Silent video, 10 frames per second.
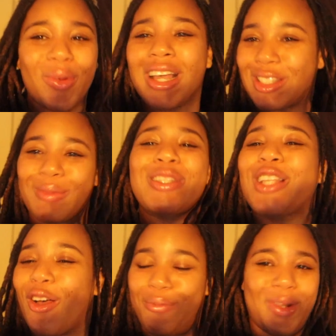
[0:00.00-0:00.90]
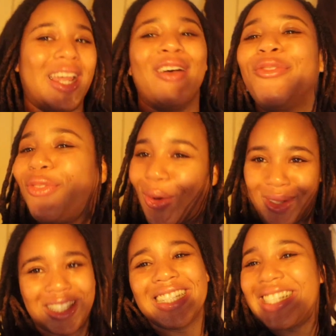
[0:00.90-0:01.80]
We got some stuff planned for
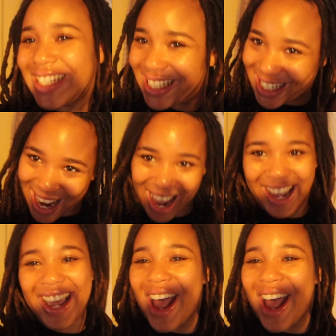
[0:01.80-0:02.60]
today day